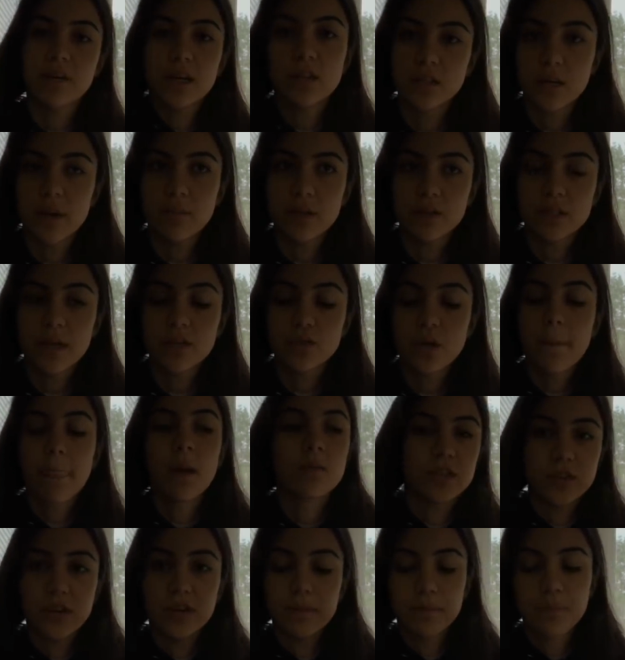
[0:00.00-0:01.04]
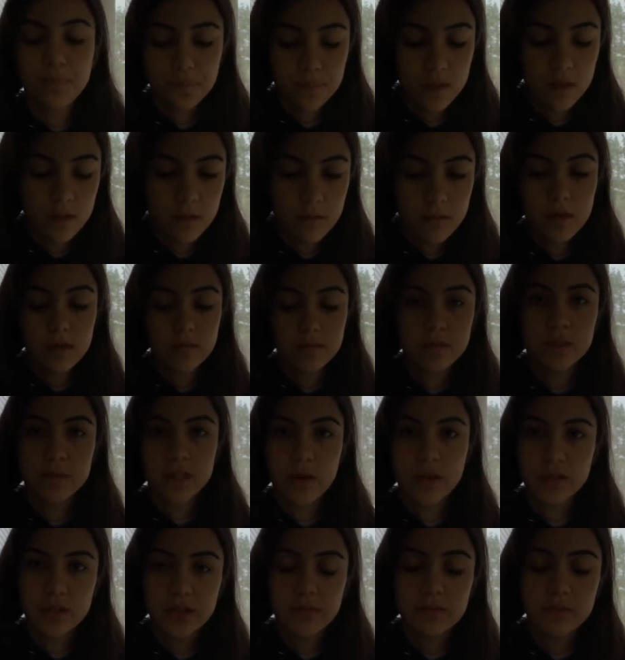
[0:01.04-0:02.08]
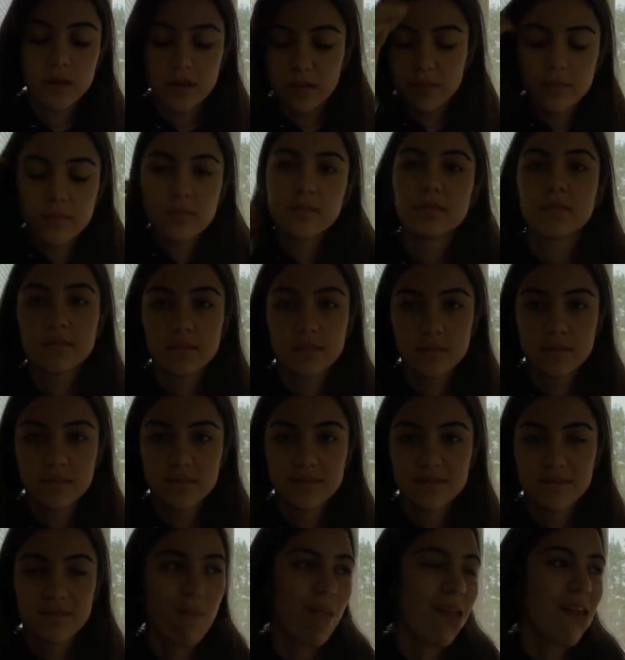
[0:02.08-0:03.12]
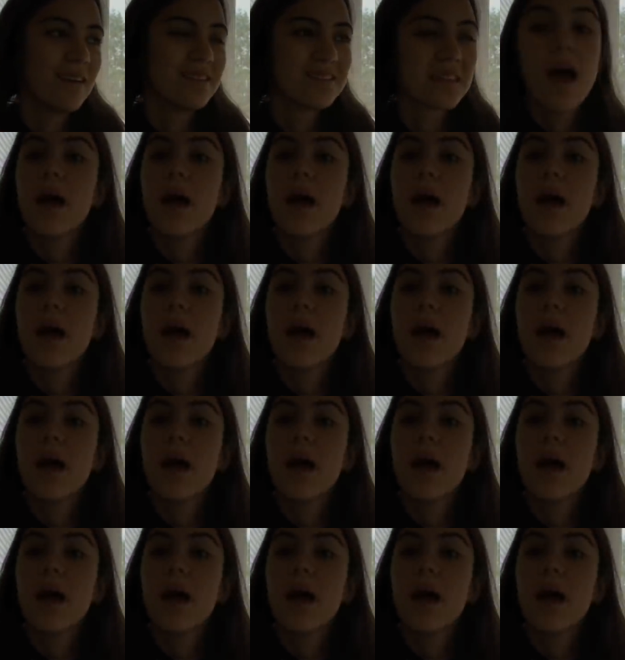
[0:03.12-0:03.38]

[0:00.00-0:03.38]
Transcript: this is day two. I'm just fast-forwarding through it because it's so